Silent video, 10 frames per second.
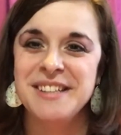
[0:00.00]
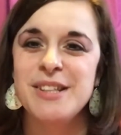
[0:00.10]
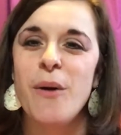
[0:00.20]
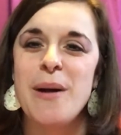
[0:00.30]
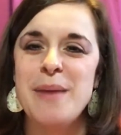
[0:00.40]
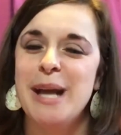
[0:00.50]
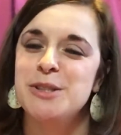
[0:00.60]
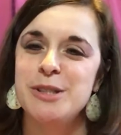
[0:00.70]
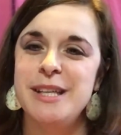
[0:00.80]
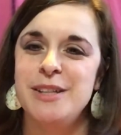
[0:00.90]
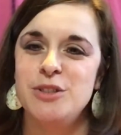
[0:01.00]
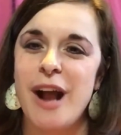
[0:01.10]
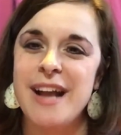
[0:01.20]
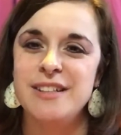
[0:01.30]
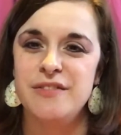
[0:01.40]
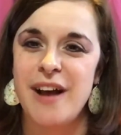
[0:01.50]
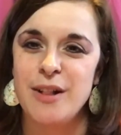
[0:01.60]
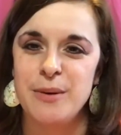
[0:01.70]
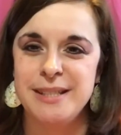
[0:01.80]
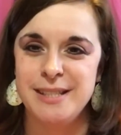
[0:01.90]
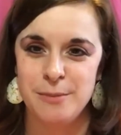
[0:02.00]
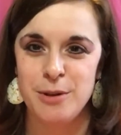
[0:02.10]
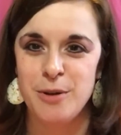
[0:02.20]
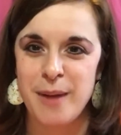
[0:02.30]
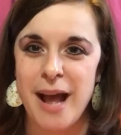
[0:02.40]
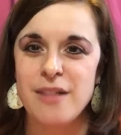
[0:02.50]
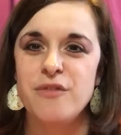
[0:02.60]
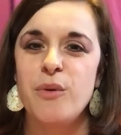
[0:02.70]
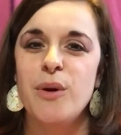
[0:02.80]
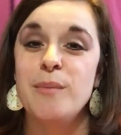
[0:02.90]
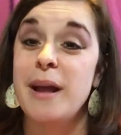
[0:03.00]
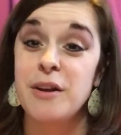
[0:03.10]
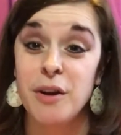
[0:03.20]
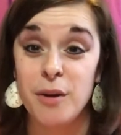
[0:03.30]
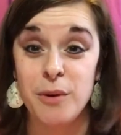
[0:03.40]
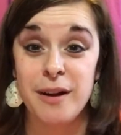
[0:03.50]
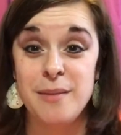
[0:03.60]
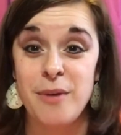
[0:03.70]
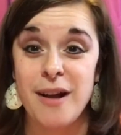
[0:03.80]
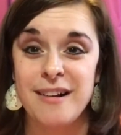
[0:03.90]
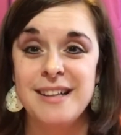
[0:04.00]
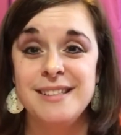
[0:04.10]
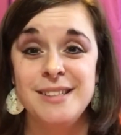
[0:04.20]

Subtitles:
so I'm actually trying to follow a similar path for my current work in progress.